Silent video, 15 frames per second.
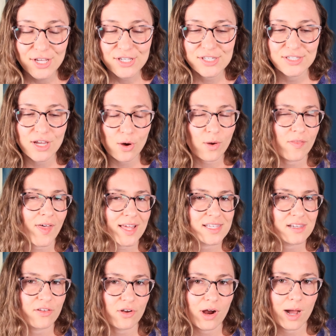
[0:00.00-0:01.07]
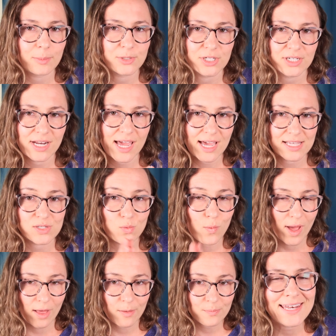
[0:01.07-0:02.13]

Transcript: So that's another option as well.